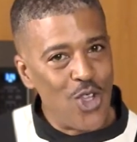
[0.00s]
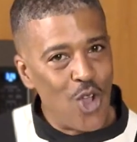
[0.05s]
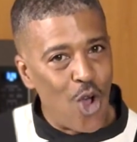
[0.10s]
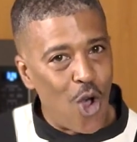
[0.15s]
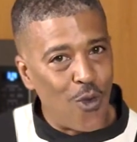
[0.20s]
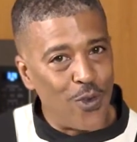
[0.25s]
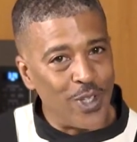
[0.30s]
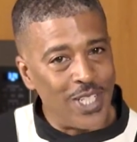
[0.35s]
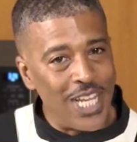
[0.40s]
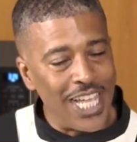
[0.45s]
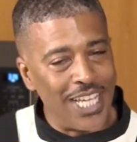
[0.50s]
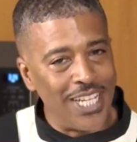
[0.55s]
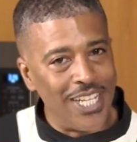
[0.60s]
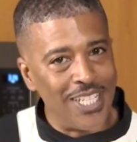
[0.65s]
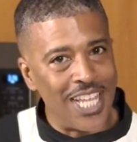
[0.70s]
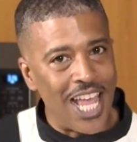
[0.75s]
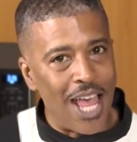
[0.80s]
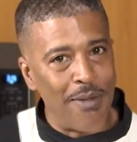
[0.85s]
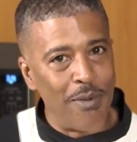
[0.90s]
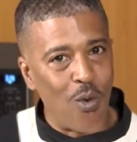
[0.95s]
you all for taking the
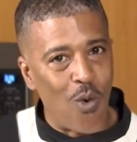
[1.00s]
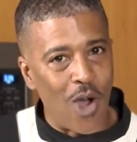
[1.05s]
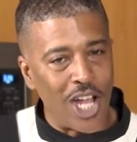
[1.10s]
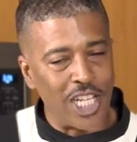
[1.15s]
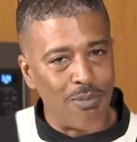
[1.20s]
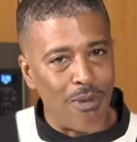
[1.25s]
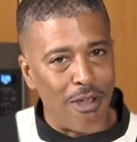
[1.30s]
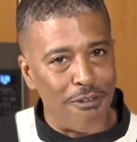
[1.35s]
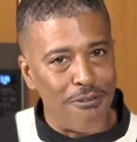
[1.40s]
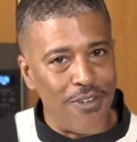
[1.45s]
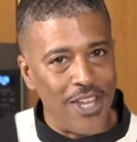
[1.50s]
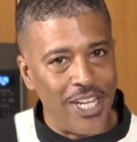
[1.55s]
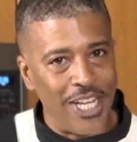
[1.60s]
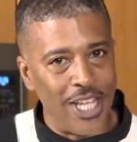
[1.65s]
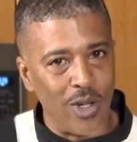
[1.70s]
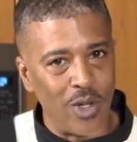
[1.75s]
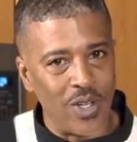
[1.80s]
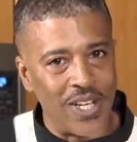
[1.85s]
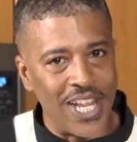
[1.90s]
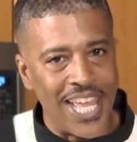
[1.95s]
time to watch my
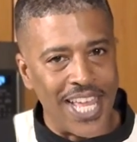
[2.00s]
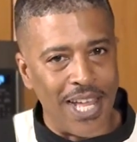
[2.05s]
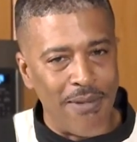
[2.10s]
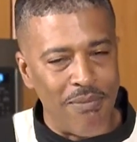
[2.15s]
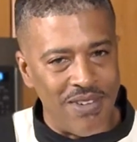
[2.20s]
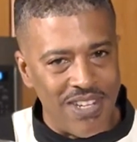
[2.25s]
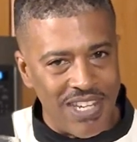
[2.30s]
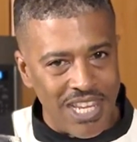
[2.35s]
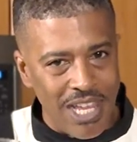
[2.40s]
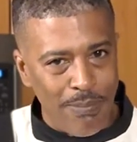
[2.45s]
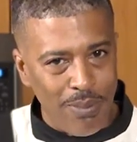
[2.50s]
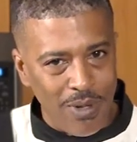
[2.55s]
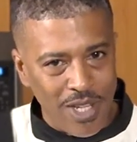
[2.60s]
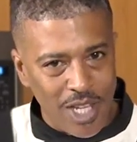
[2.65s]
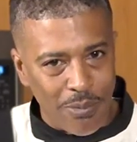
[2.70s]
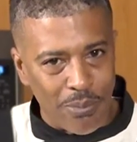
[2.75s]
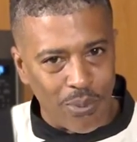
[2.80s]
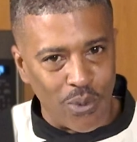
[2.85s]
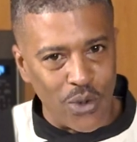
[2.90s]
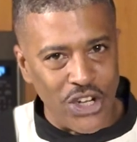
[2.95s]
video today. I'm deeply
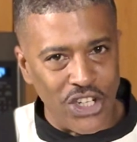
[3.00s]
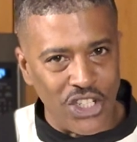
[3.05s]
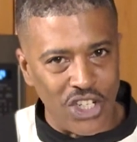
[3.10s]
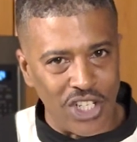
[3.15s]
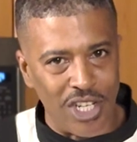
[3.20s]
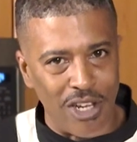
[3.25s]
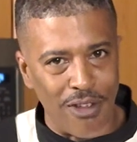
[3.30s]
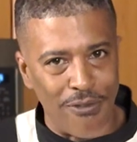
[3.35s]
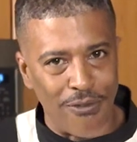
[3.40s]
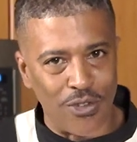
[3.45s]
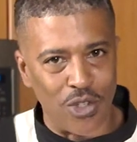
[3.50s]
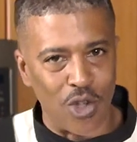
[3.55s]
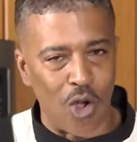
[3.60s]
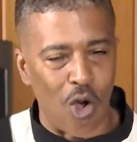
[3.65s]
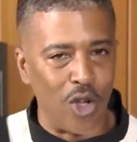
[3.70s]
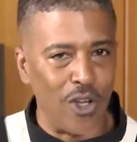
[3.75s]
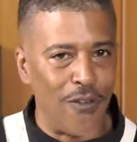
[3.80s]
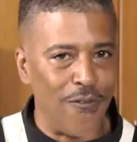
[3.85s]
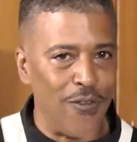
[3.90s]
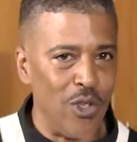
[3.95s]
appreciative to
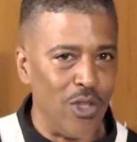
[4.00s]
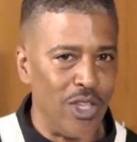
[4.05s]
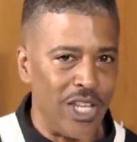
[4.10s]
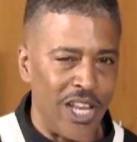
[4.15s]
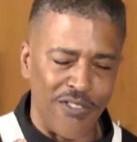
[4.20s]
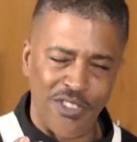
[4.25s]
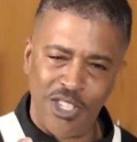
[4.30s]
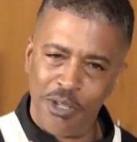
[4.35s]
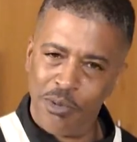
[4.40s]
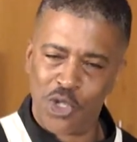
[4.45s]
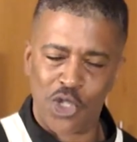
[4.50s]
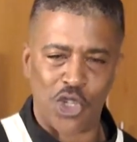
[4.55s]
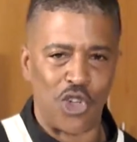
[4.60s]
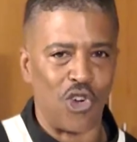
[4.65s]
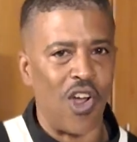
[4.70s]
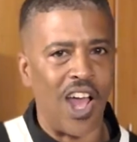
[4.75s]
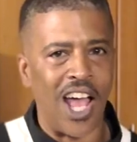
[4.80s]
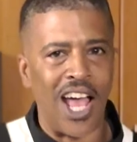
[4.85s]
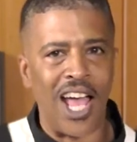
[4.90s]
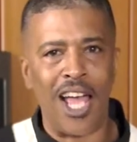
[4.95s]
all of you that have
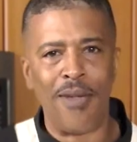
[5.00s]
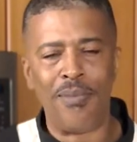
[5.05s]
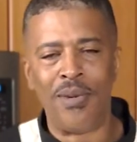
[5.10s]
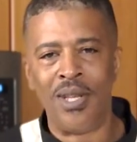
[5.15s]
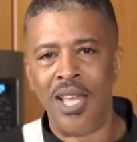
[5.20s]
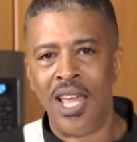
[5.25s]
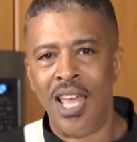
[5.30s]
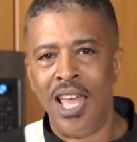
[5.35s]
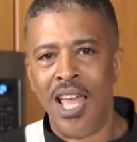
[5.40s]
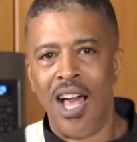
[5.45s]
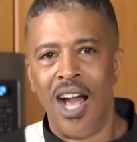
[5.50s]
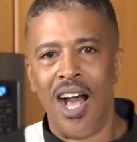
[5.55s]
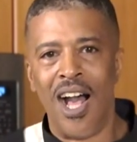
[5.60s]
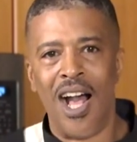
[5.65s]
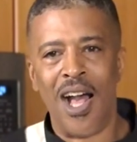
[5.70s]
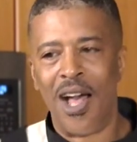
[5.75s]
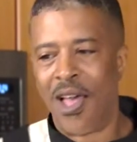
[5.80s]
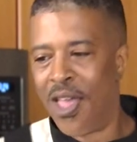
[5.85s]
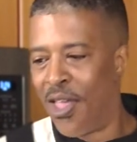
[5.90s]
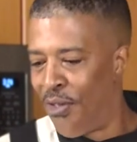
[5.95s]
subscribed.
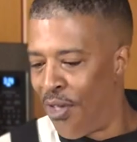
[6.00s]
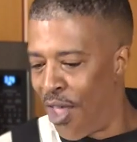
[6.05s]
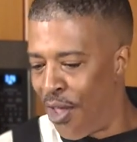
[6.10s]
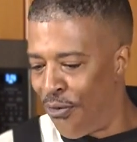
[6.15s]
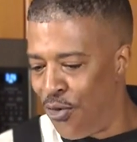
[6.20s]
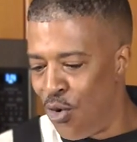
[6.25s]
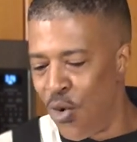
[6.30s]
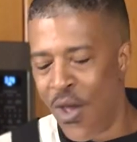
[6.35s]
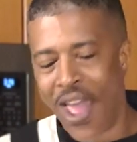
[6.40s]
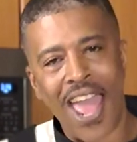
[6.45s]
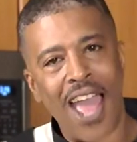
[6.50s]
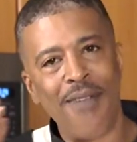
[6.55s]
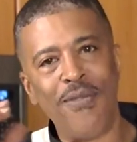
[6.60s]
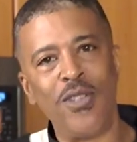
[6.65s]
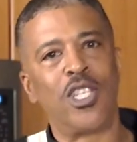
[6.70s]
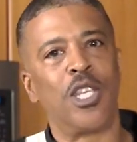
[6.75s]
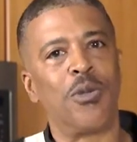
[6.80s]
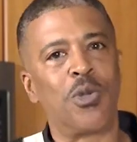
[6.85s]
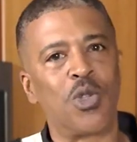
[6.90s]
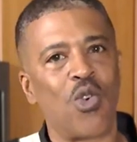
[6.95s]
If you
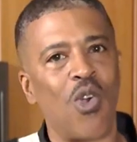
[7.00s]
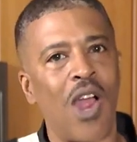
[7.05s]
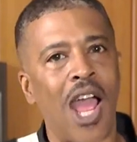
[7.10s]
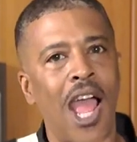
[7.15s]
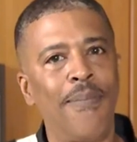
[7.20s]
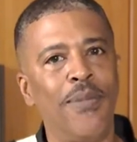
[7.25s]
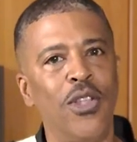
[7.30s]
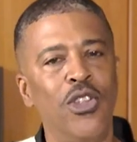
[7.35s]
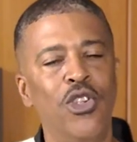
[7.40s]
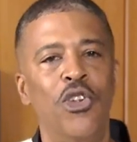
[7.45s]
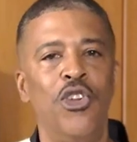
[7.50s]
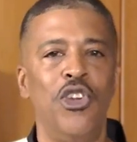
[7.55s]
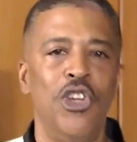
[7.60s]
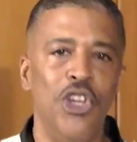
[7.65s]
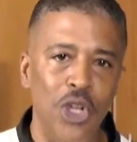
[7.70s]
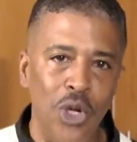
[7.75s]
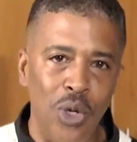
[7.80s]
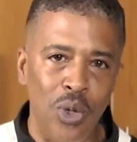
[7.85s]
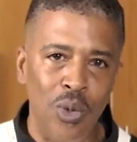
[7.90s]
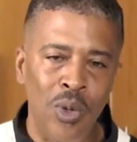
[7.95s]
haven't subscribed and you're
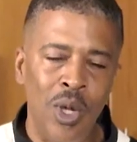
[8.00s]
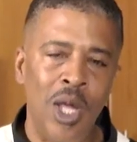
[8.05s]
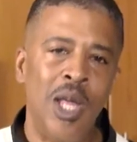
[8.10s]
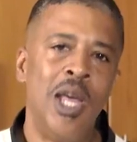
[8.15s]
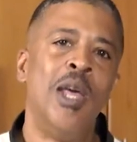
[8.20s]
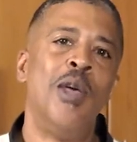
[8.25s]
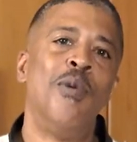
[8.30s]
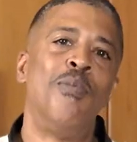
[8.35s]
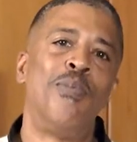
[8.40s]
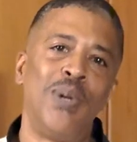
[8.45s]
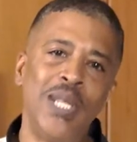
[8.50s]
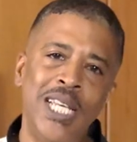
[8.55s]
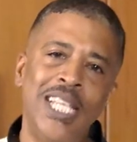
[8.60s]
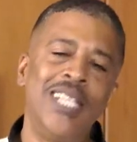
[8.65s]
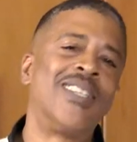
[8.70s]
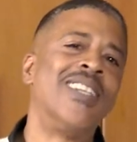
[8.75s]
new, please